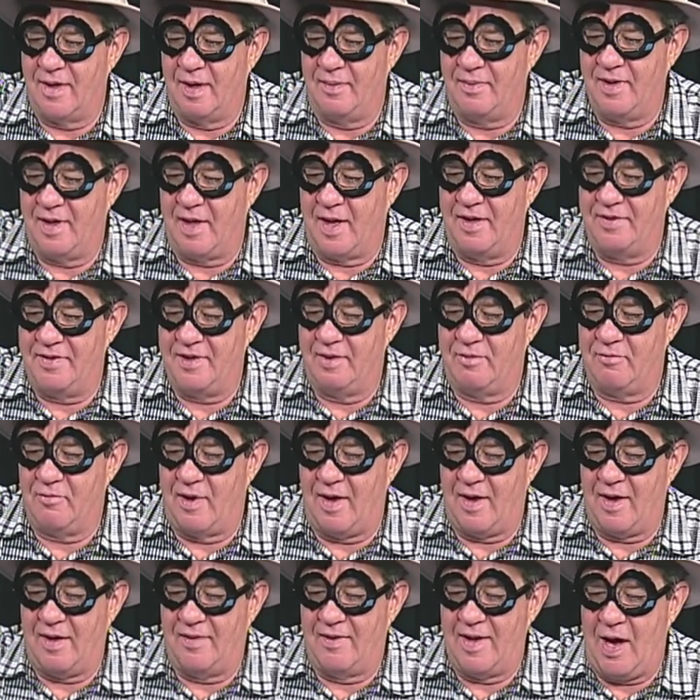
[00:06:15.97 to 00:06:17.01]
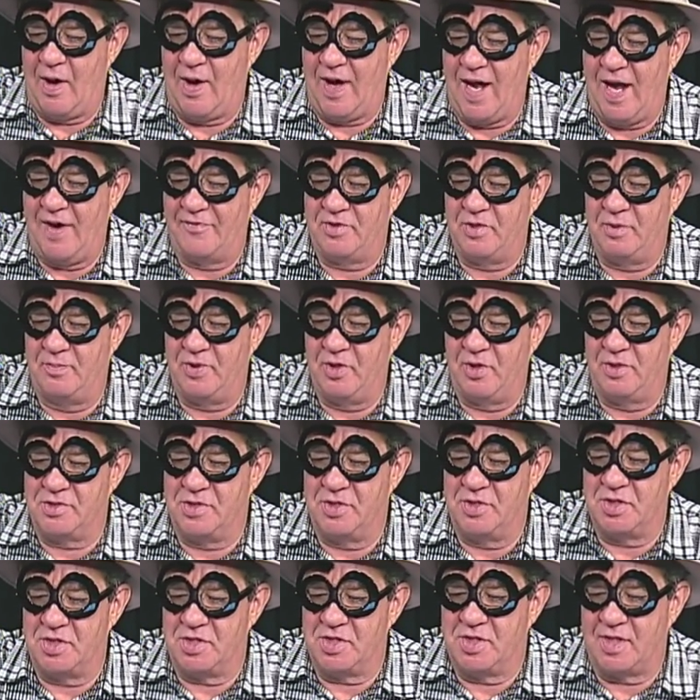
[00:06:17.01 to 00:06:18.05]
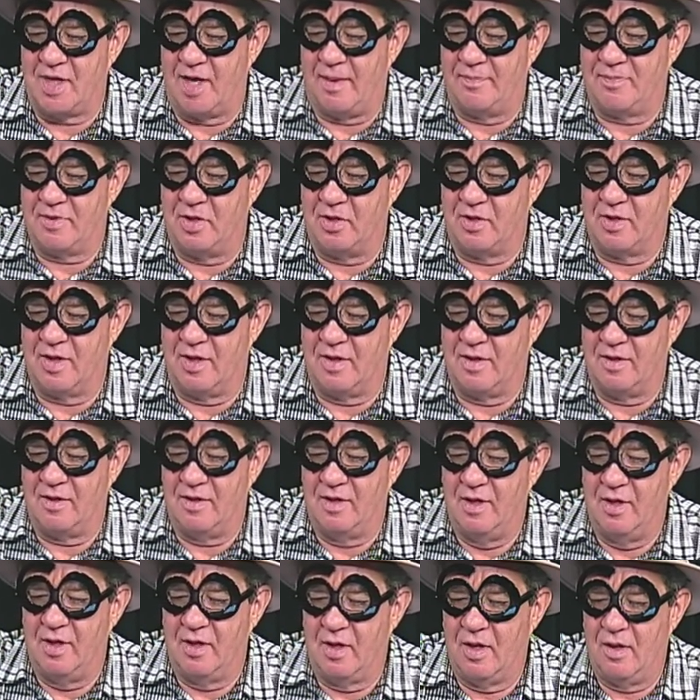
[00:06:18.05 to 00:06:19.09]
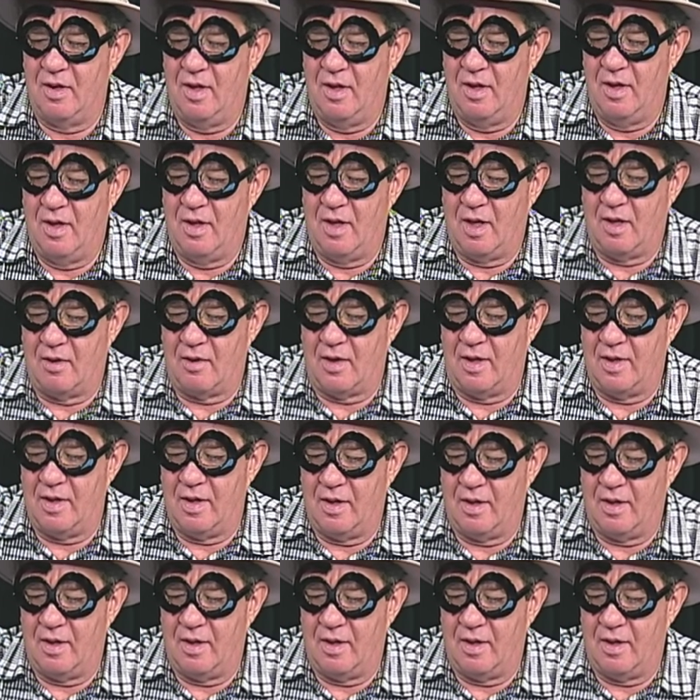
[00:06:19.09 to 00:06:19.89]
Yeah, I think, I think right, now I have to because it just stopped. Okay. All right.